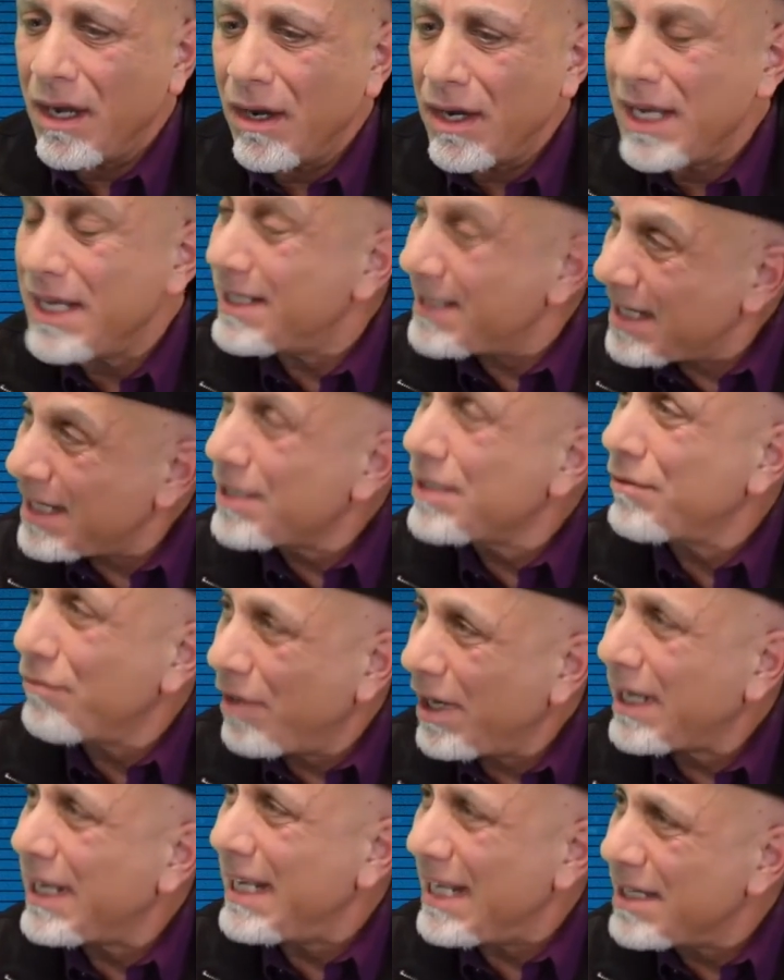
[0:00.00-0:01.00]
it's
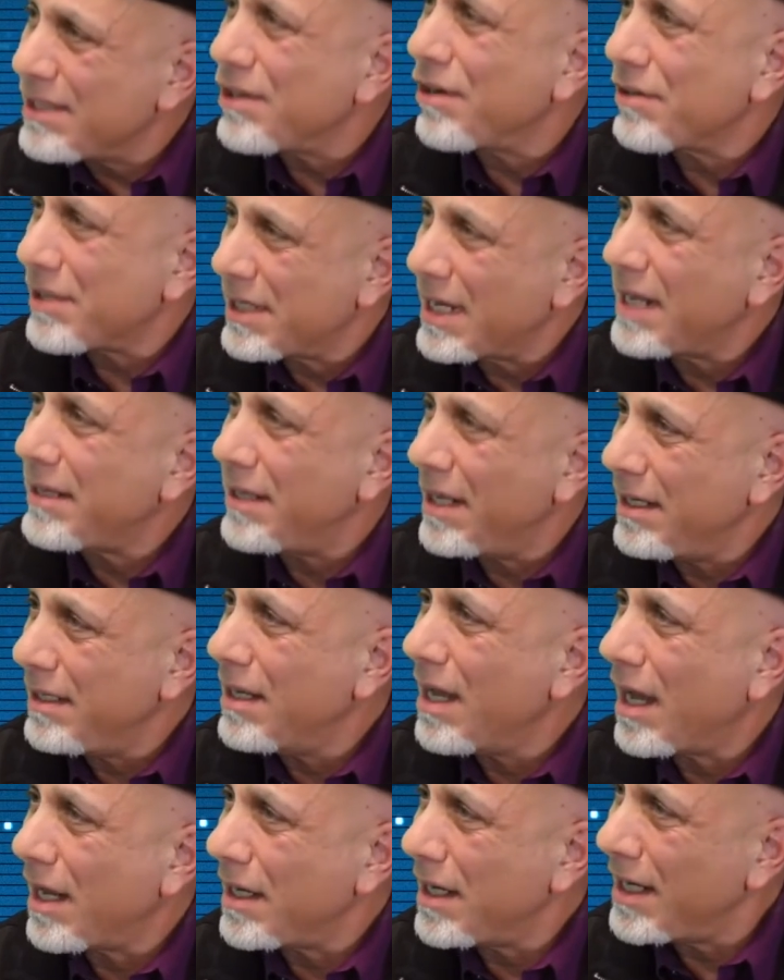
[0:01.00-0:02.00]
really easier said than
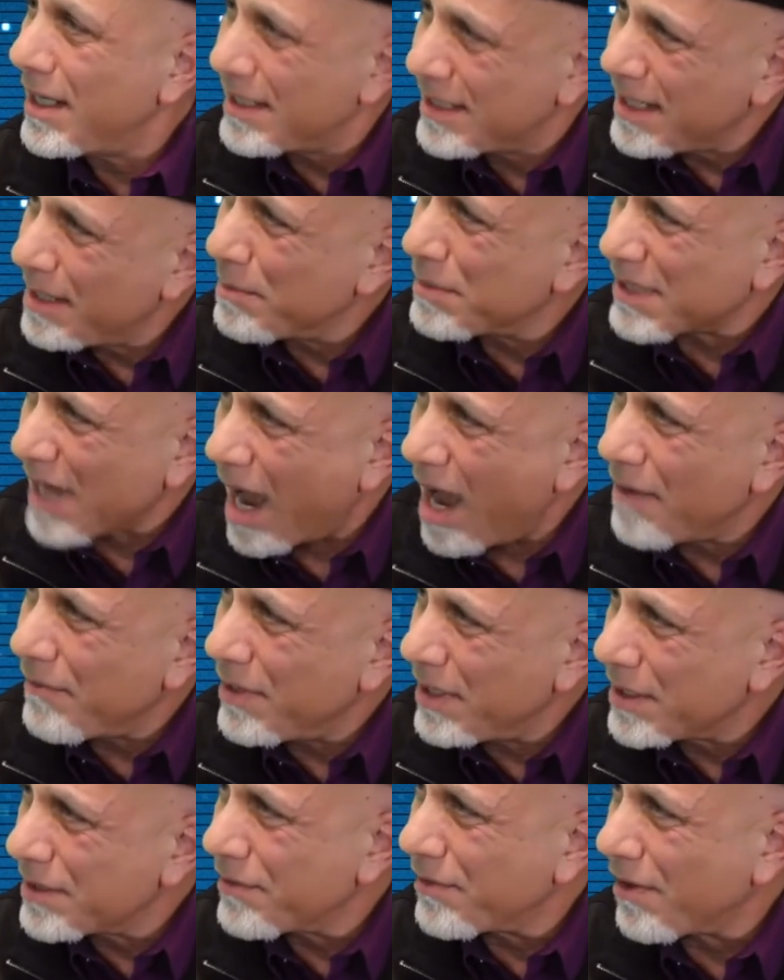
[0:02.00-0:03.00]
done. It seems
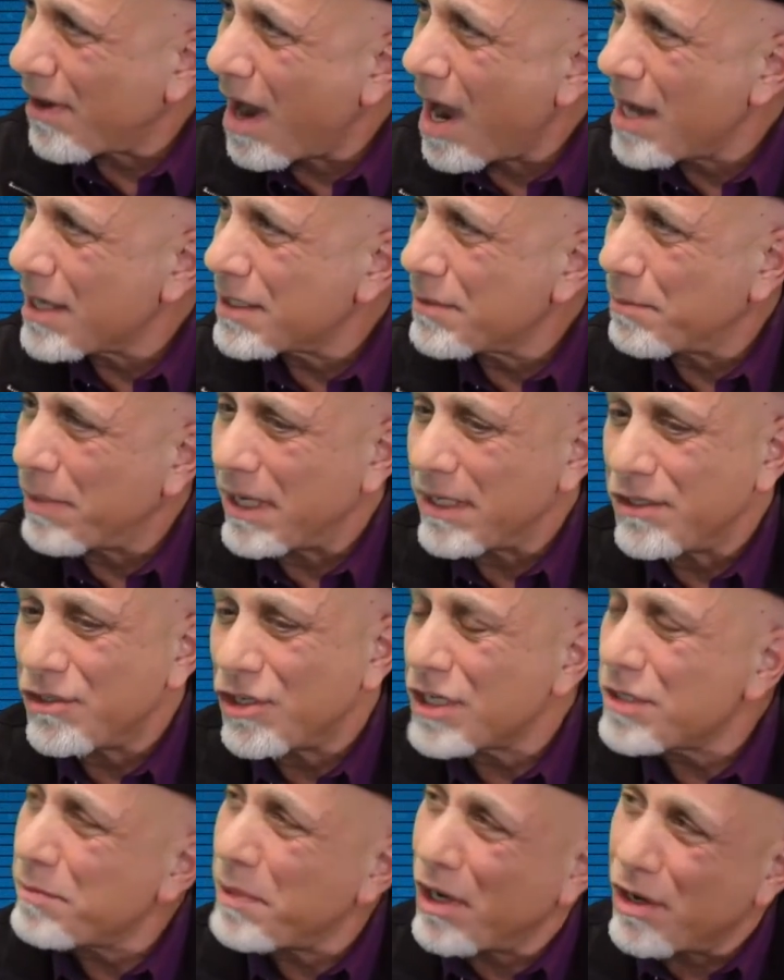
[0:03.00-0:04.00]
obvious for us, but
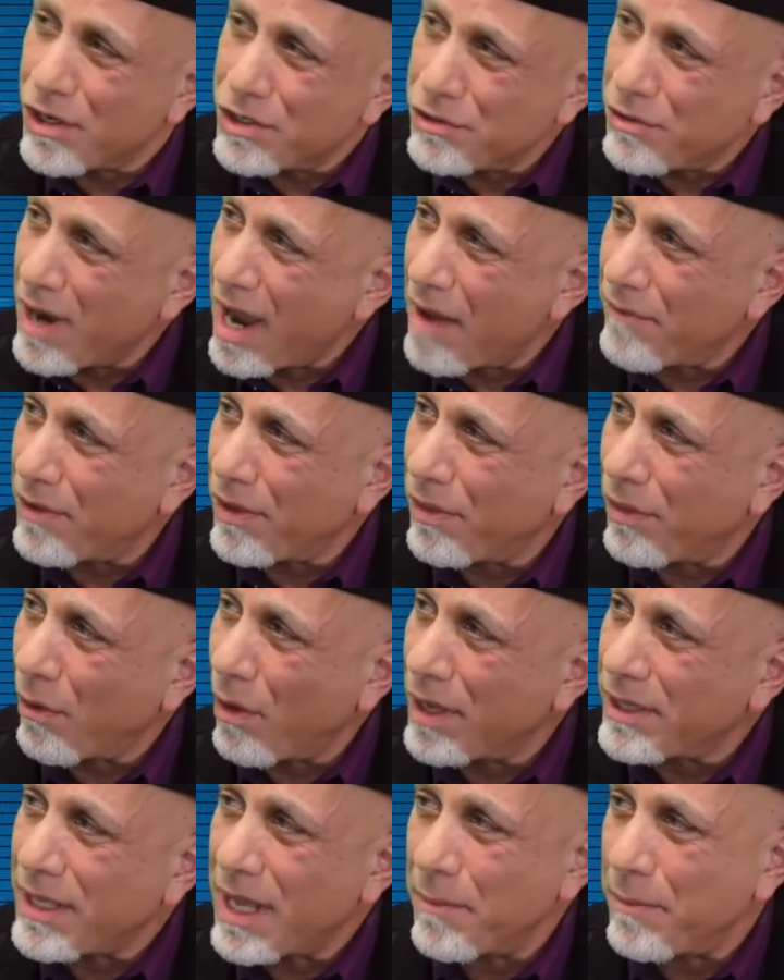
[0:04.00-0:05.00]
just because you have a
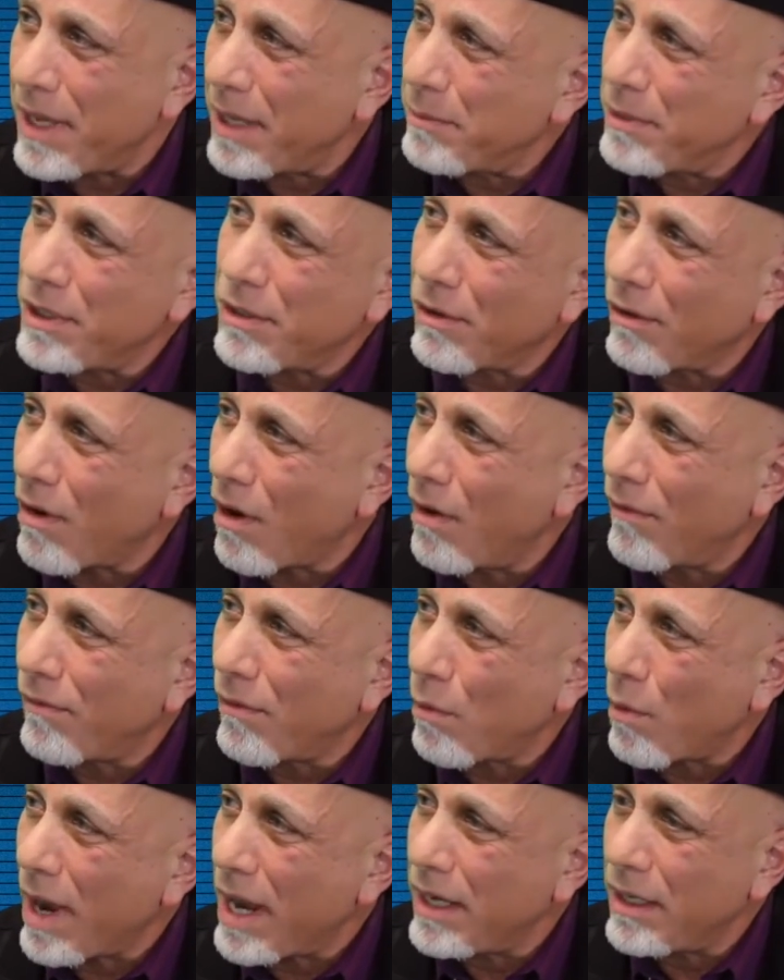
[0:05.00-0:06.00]
thought that maybe you're
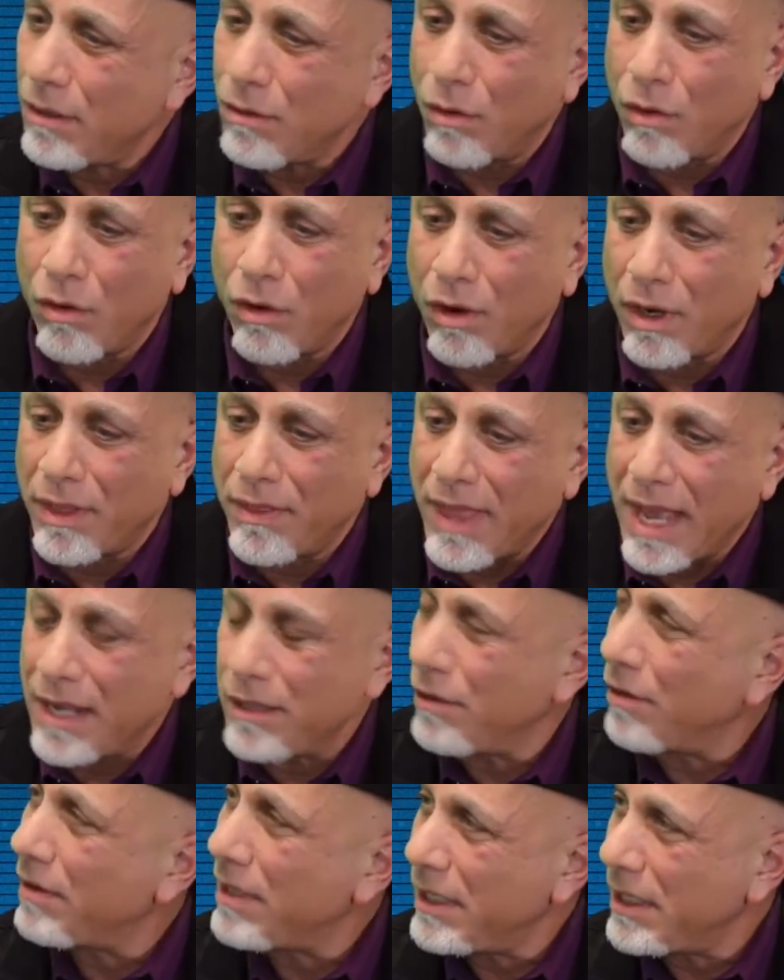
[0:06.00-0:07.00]
overweight or
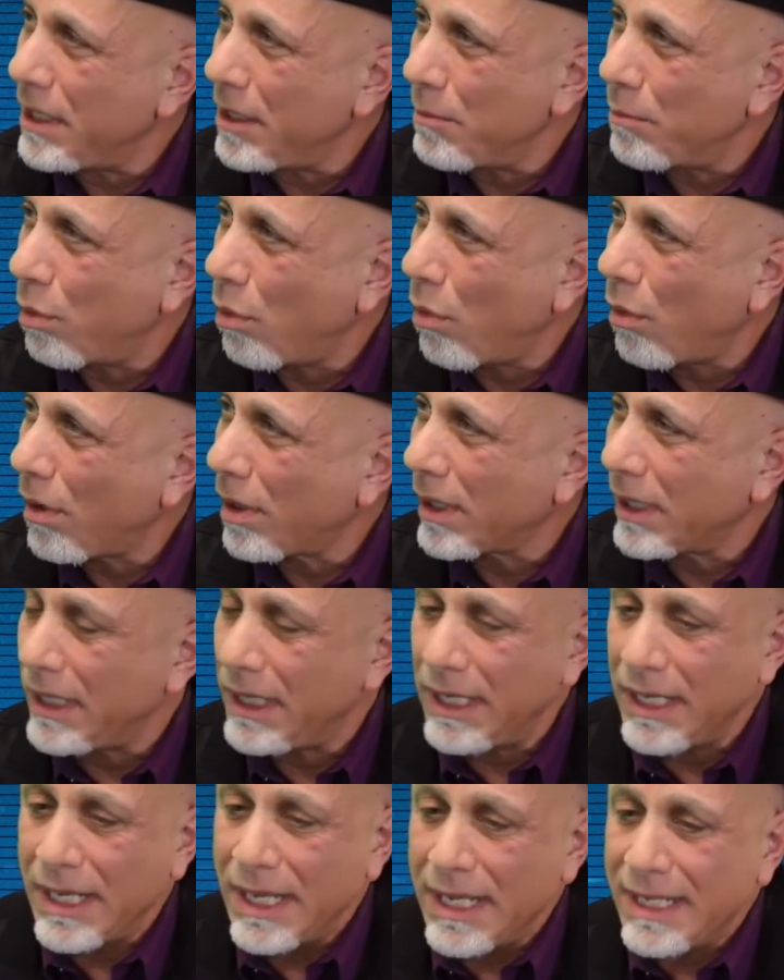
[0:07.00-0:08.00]
that you're eating
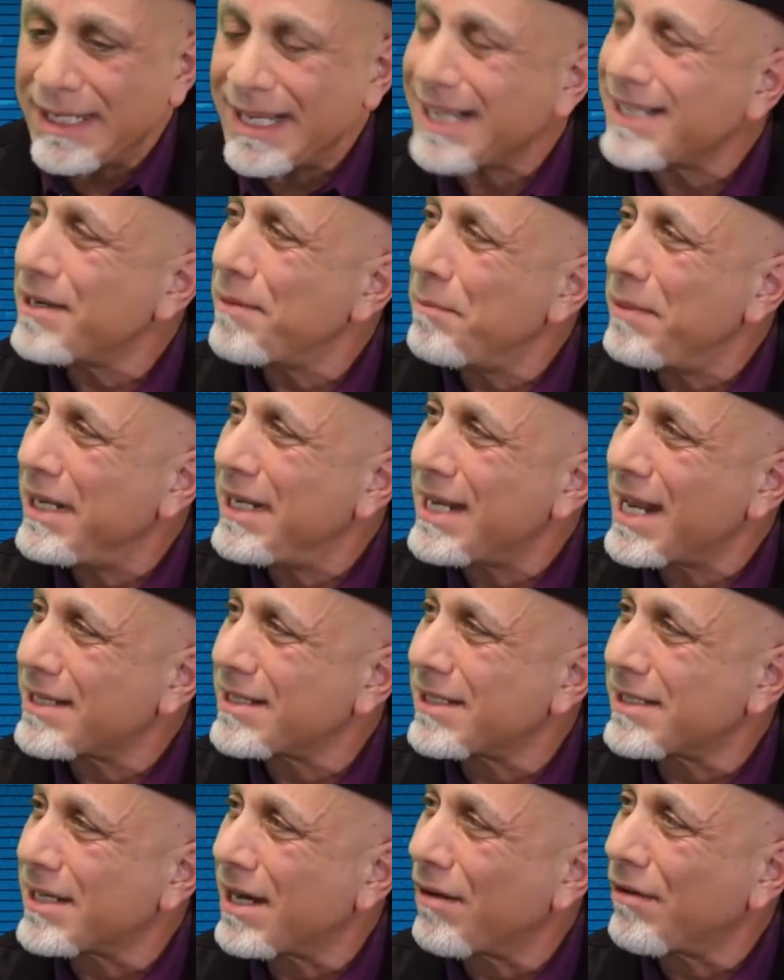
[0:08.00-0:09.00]
poorly doesn't mean
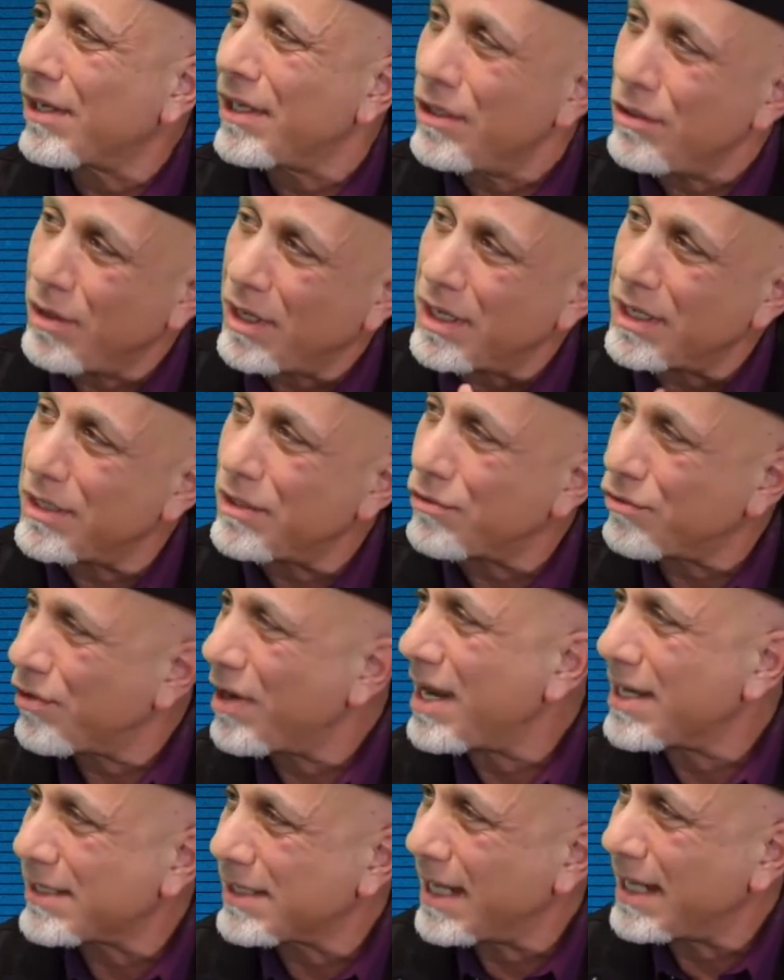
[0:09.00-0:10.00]
necessarily you can
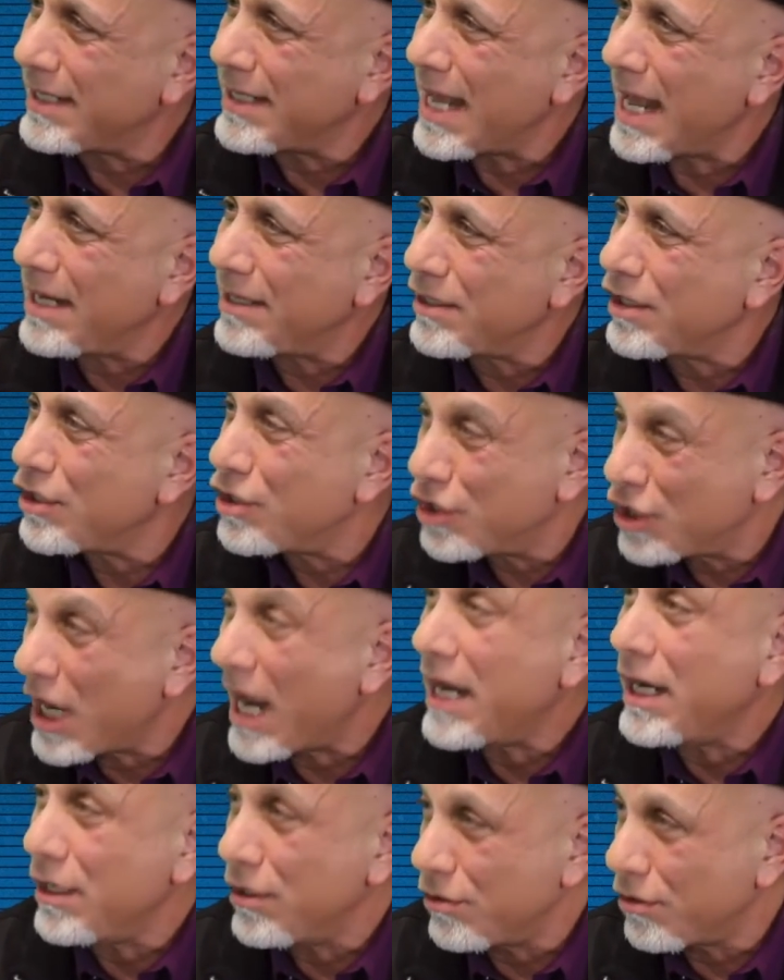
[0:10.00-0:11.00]
translate that into
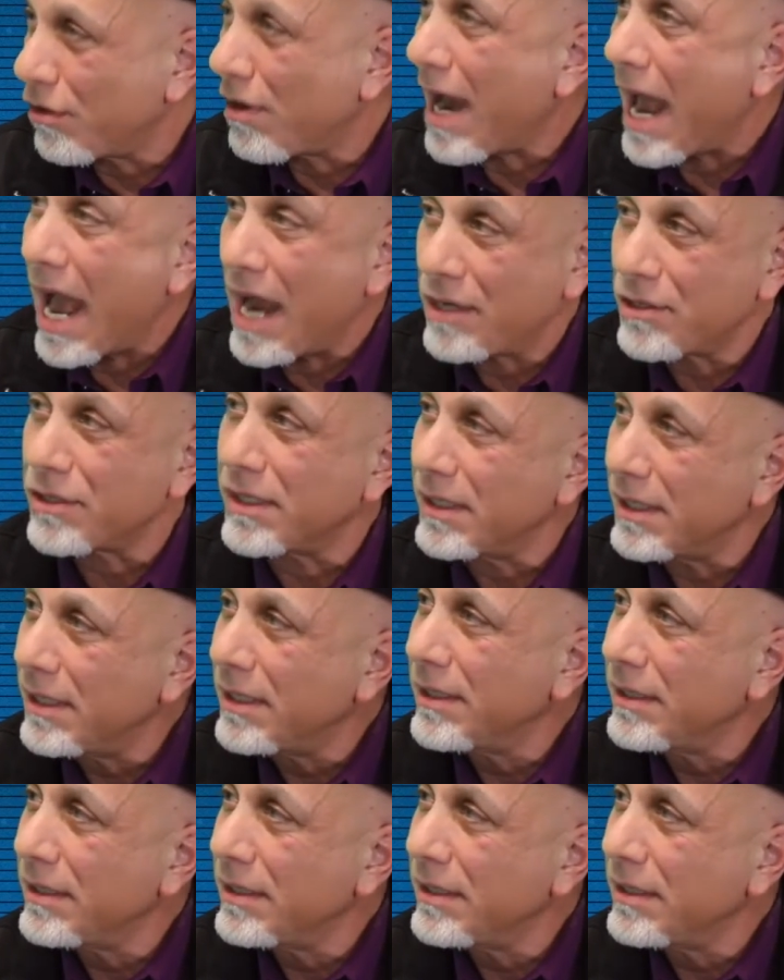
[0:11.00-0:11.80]
change or action.